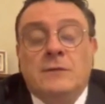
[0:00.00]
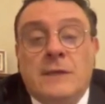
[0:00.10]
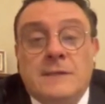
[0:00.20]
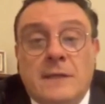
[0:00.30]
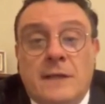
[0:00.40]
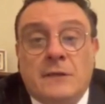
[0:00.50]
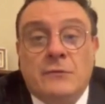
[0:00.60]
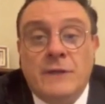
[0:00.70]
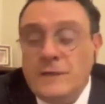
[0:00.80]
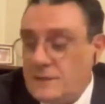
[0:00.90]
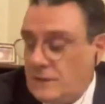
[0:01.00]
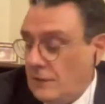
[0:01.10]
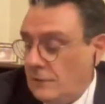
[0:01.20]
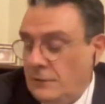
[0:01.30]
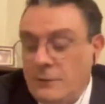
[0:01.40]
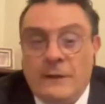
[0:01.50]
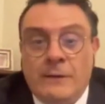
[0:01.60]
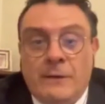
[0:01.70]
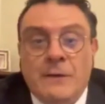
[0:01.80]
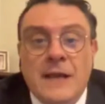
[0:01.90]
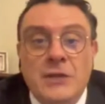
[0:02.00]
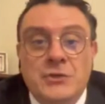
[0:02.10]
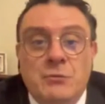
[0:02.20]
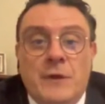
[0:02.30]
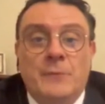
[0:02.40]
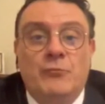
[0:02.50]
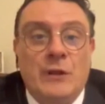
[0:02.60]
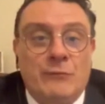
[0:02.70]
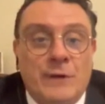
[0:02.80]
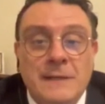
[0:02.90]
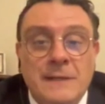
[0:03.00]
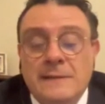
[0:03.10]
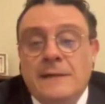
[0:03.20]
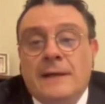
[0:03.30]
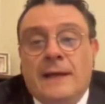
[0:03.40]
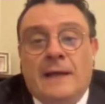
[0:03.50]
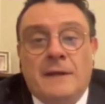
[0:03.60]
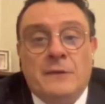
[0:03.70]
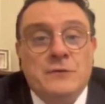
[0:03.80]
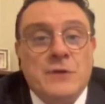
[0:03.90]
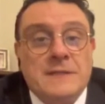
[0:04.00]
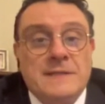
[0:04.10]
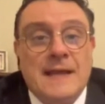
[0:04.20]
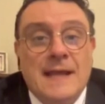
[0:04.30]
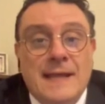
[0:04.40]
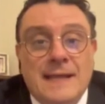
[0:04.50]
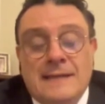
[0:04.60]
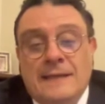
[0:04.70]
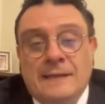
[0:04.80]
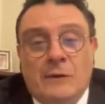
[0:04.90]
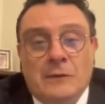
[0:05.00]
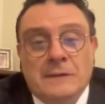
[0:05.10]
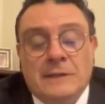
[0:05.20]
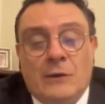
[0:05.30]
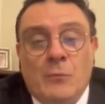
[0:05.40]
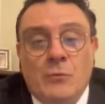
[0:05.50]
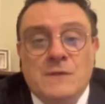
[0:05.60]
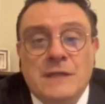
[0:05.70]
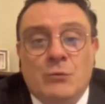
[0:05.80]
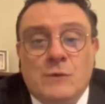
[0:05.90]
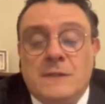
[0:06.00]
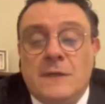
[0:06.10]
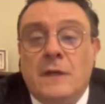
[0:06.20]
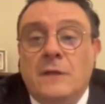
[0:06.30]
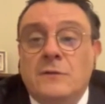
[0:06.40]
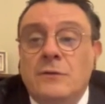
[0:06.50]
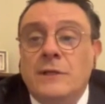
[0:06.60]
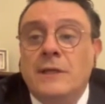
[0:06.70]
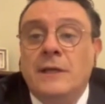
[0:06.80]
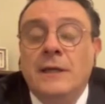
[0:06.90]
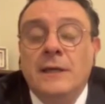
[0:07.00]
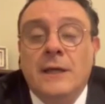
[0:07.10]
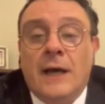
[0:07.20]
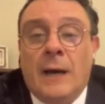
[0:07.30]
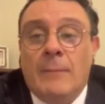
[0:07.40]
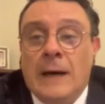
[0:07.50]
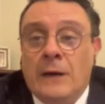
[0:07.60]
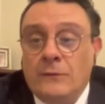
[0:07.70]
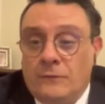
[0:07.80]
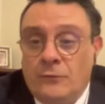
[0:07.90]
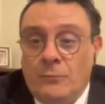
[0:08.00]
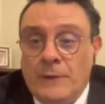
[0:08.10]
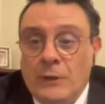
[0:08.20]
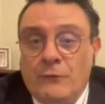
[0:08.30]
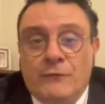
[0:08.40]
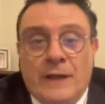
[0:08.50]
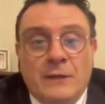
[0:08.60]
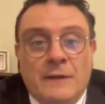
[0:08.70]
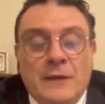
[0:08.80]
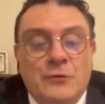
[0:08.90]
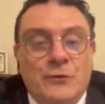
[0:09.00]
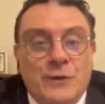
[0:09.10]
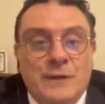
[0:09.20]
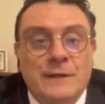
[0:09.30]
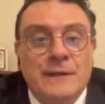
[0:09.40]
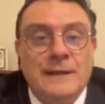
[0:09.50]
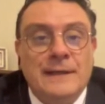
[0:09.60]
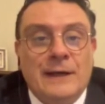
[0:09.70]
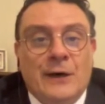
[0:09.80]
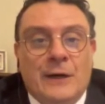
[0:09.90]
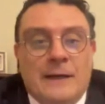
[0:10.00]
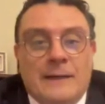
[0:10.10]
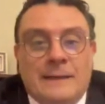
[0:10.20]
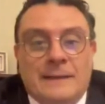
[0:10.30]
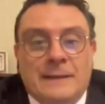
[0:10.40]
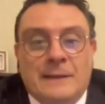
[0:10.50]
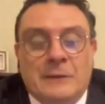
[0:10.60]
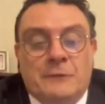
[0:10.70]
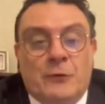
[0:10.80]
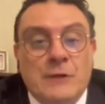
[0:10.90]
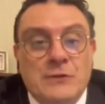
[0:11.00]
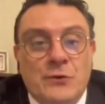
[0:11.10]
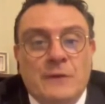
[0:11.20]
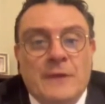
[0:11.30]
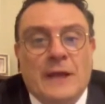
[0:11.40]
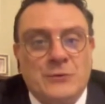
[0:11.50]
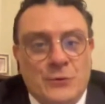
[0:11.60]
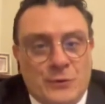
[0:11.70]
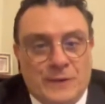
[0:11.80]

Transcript: said that Greece are a nation without brethren. And then there's that saying, that almost equal saying in Turkey, about no better friend than a Turk, for a Turk than a Turk.